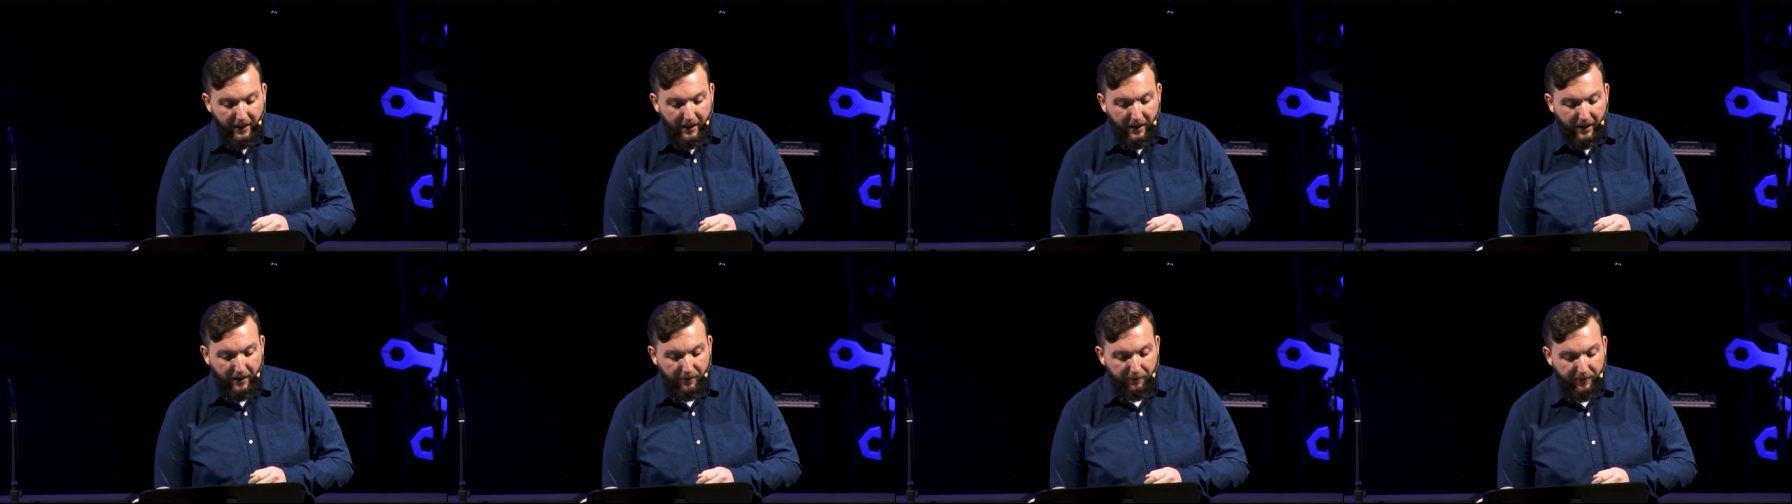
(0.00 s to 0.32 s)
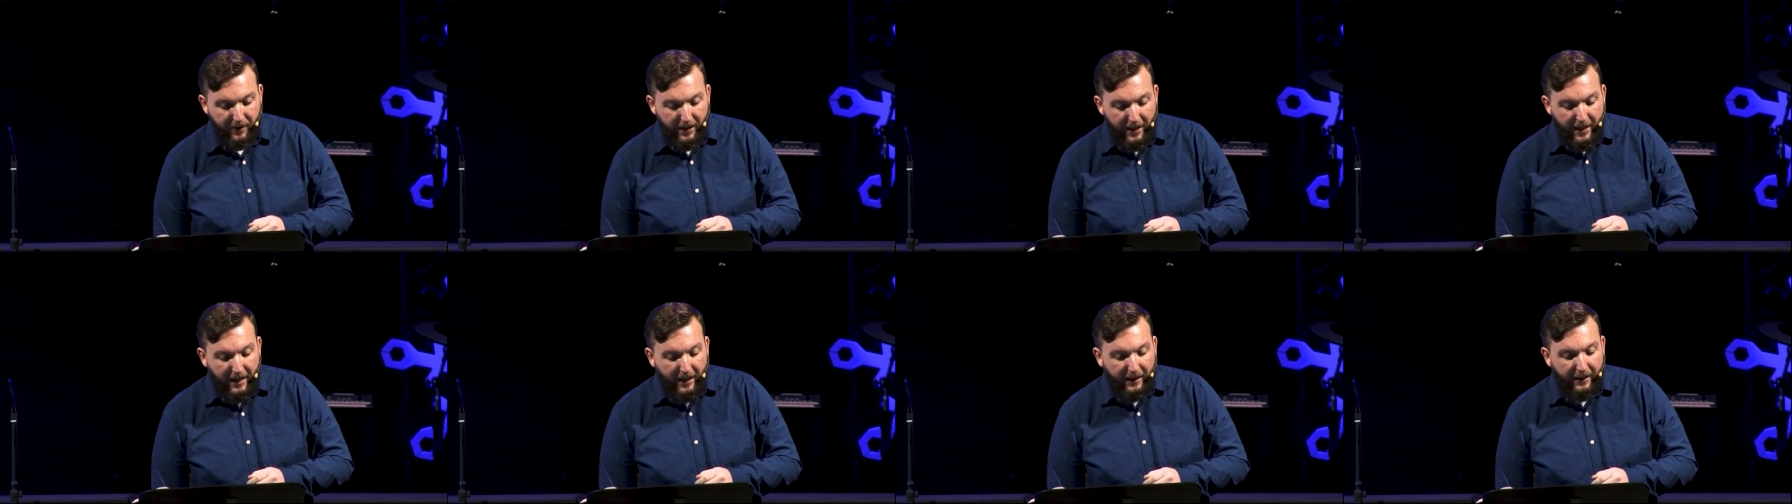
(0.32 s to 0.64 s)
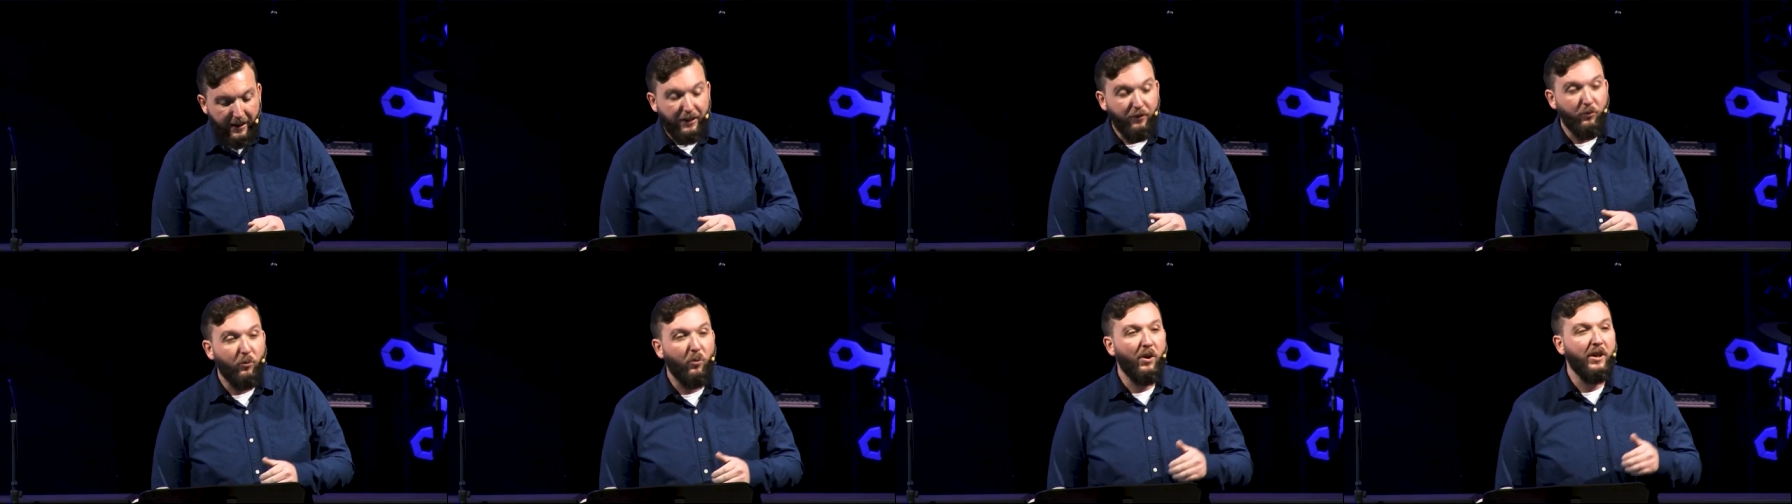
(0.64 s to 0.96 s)
Um,
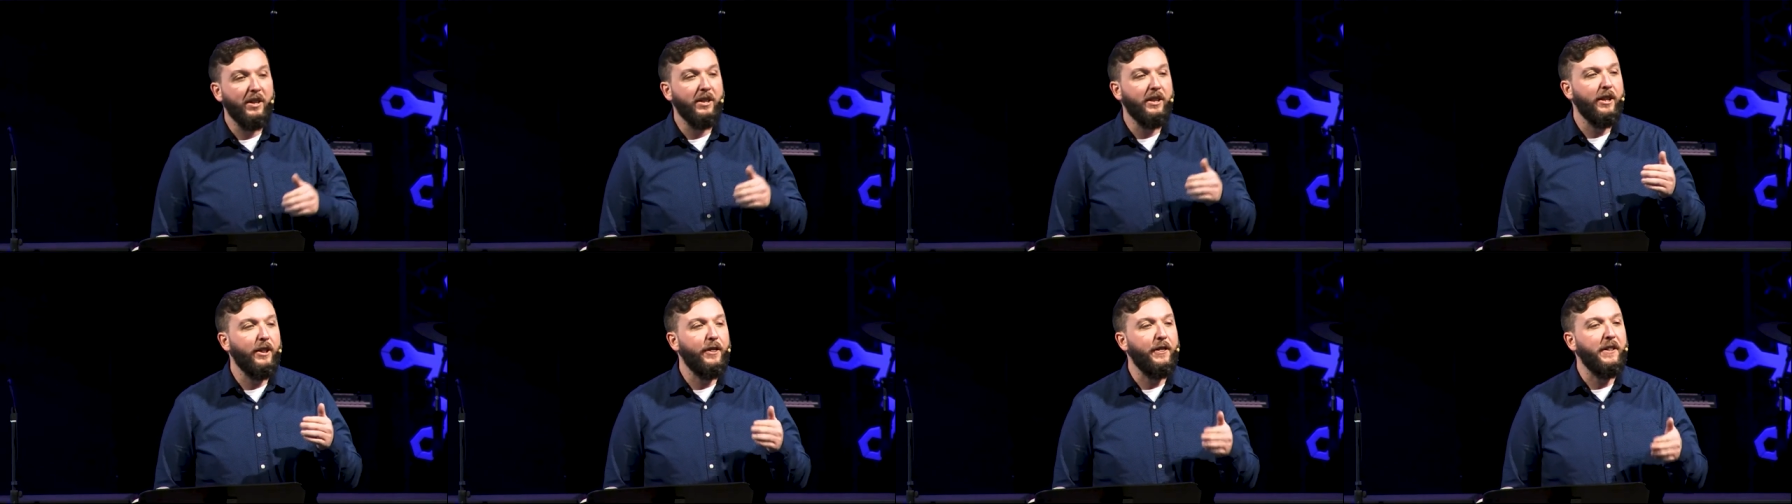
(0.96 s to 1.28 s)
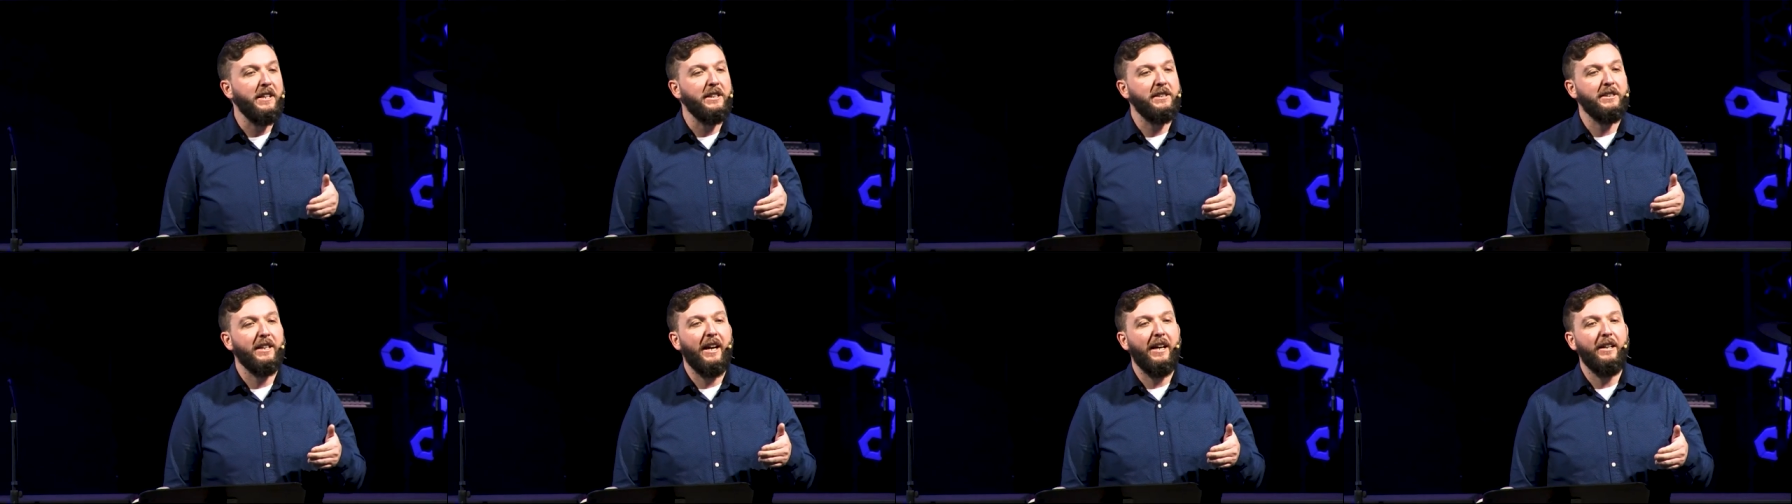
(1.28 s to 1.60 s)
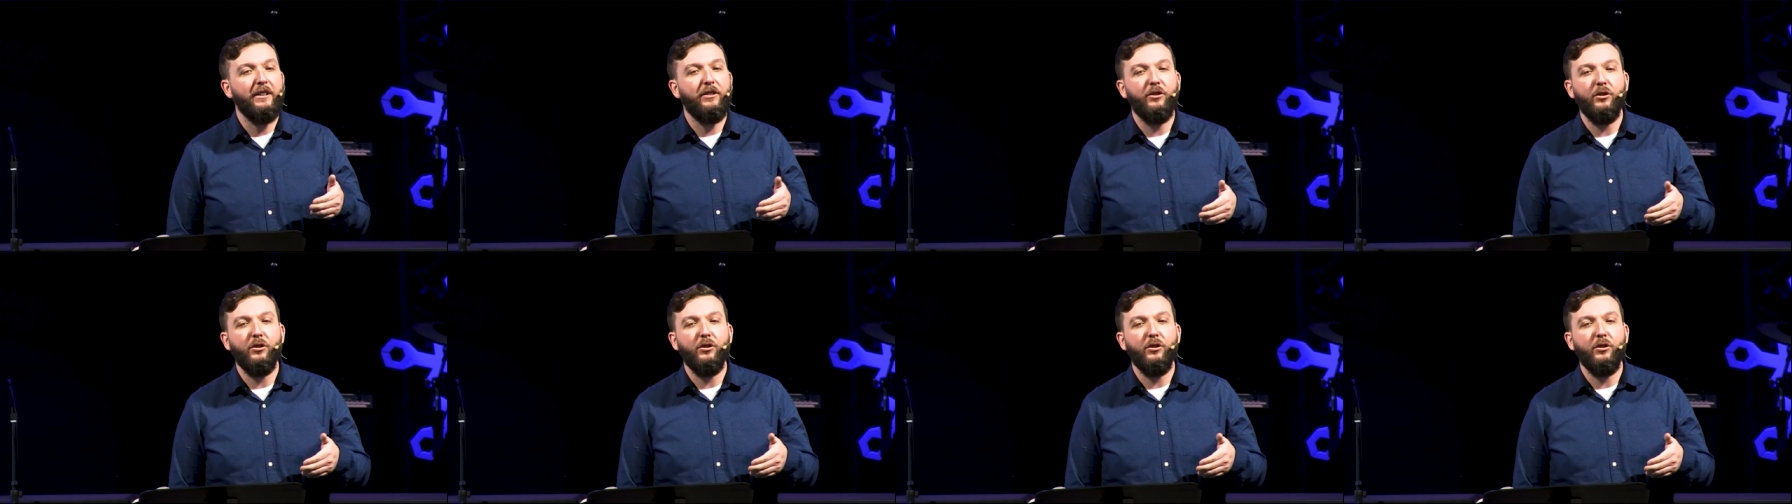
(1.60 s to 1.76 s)
and one of the things that I